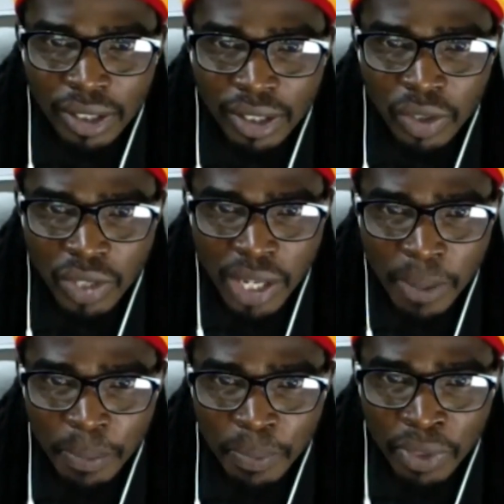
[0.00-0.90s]
You
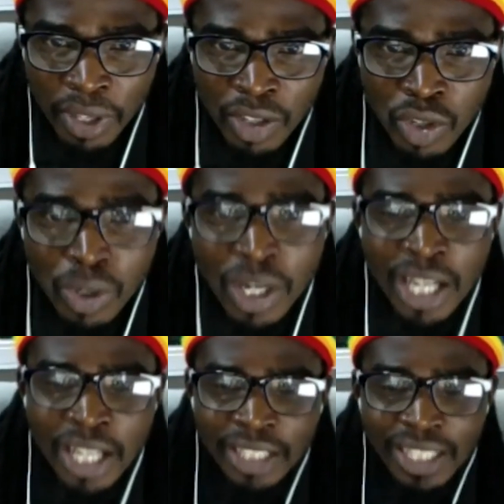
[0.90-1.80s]
see? So
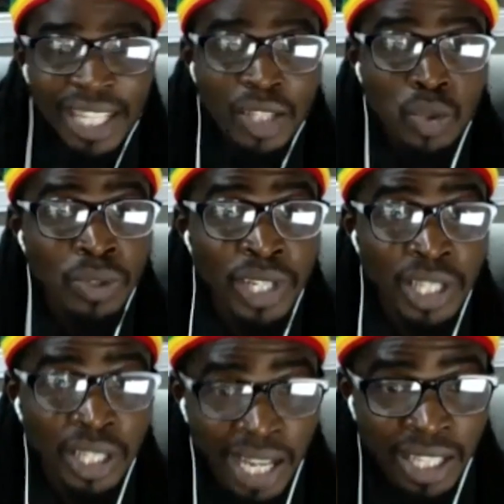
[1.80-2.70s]
that is one
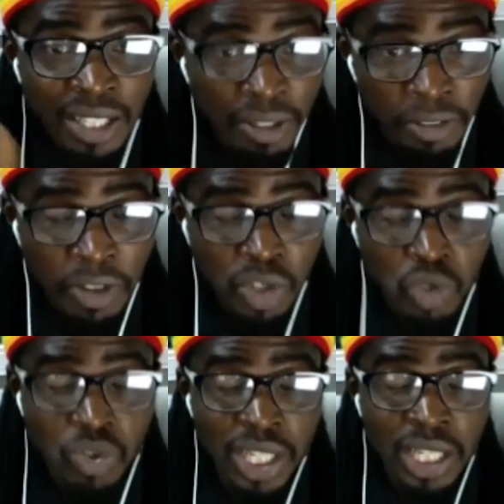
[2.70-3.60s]
reason. I said the first
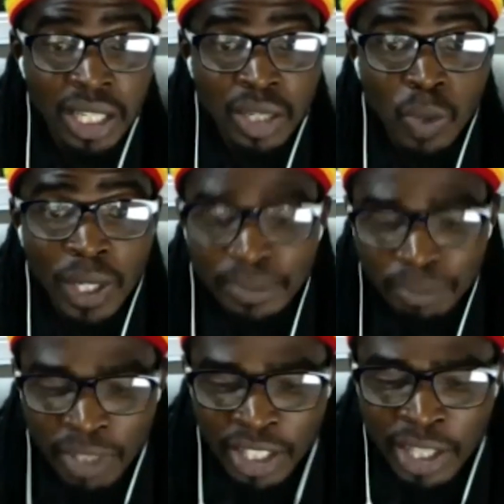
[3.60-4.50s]
reason is, one,
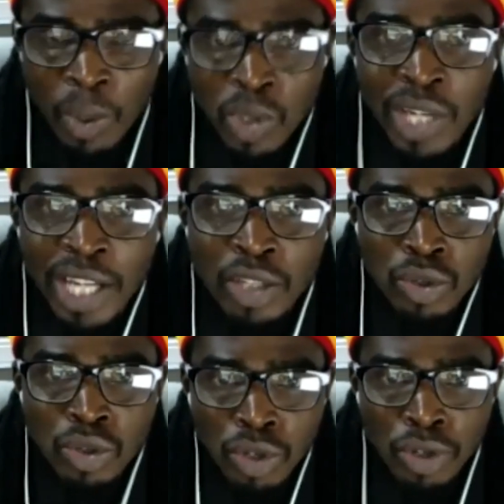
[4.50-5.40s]
they want to get to
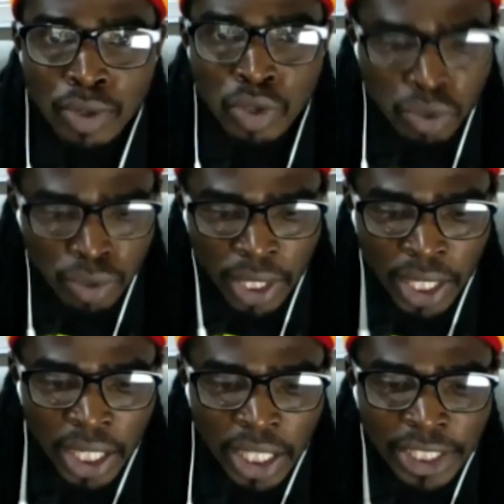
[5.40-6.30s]
know you. Two,
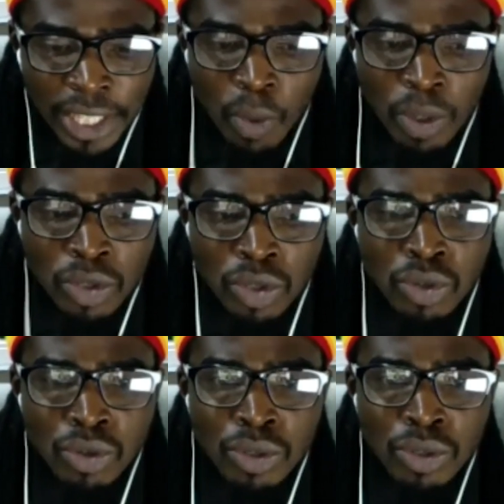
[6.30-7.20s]
they want
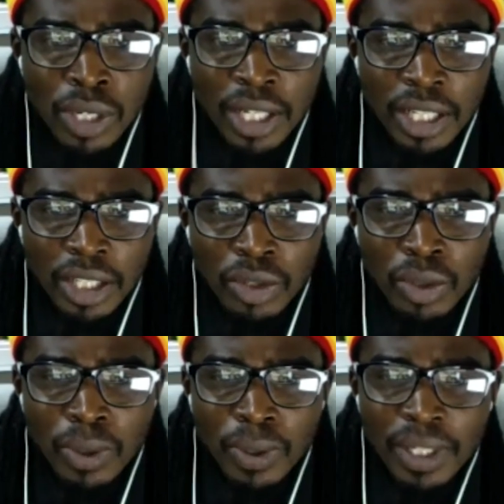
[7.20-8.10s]
to,
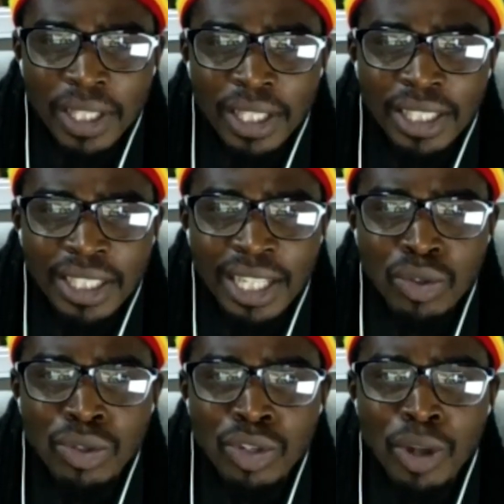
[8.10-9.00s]
get
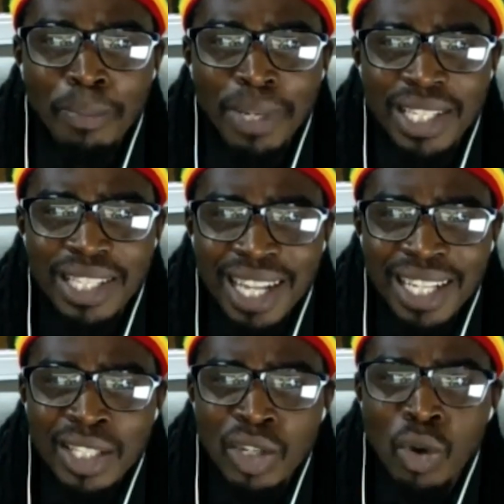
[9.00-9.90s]
to know your
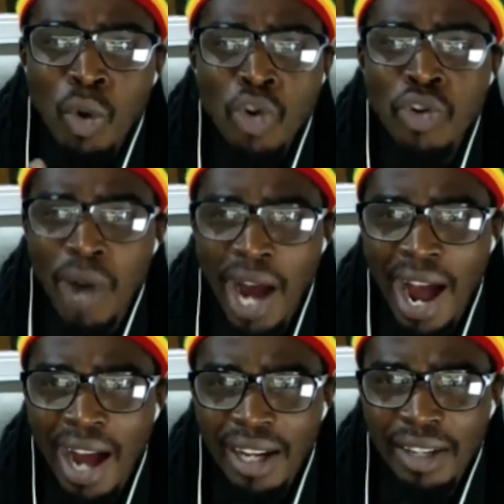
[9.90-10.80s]
personality, who you are
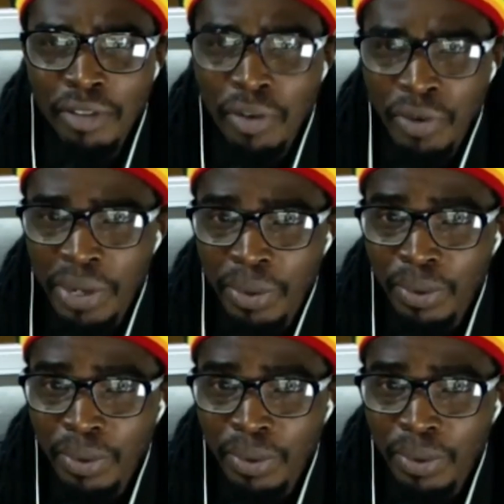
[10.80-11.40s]
for real.